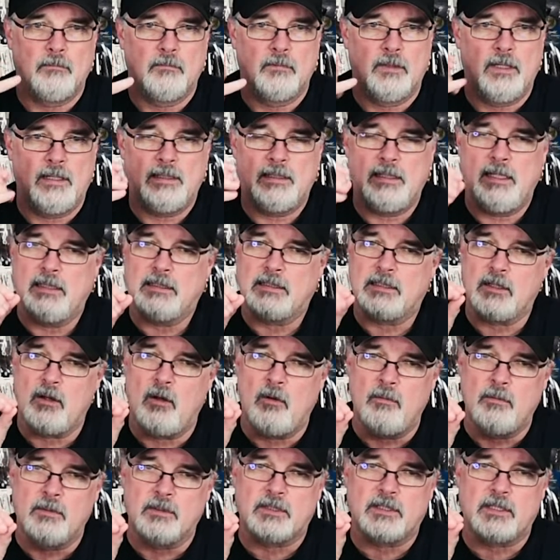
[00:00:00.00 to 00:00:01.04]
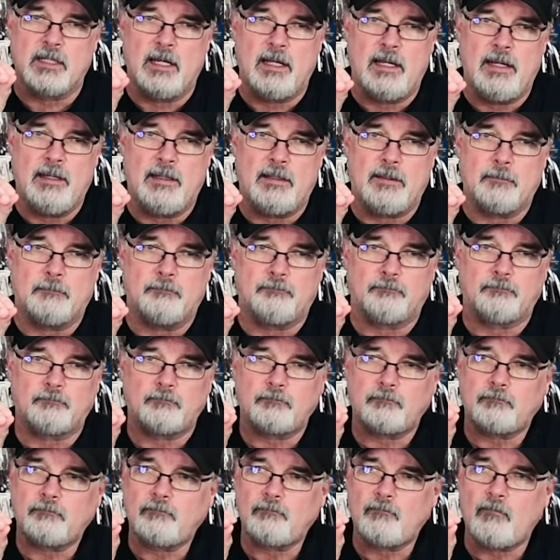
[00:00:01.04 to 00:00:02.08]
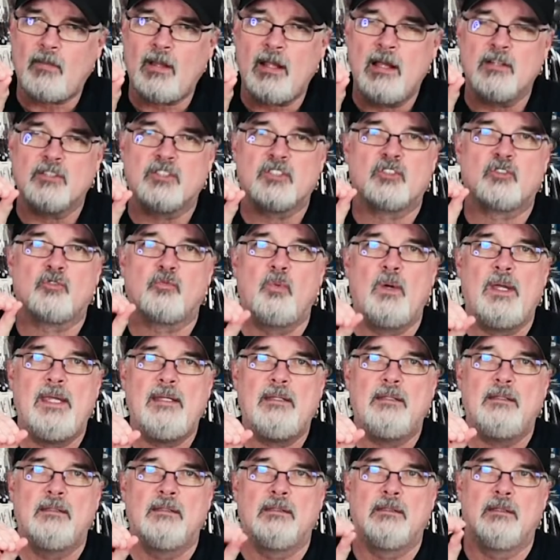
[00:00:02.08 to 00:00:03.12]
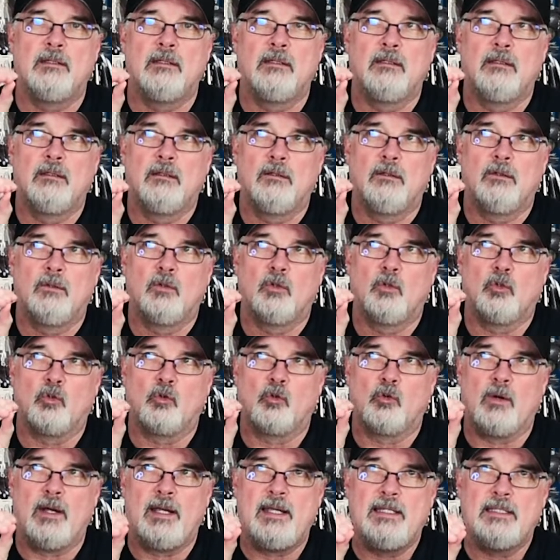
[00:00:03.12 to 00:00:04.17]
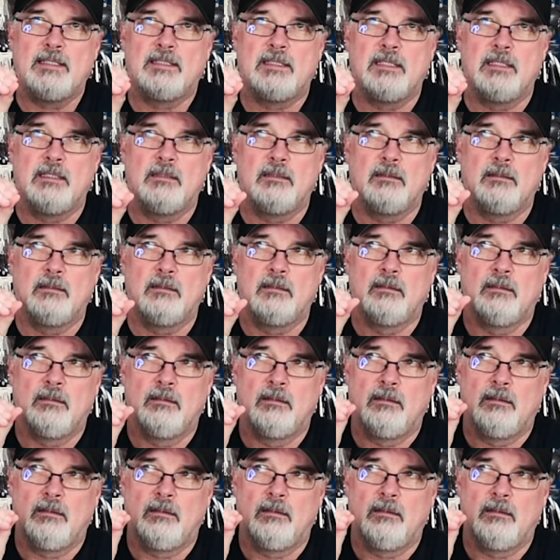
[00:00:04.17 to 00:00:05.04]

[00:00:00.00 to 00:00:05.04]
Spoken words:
it's almost like a sweetened raisin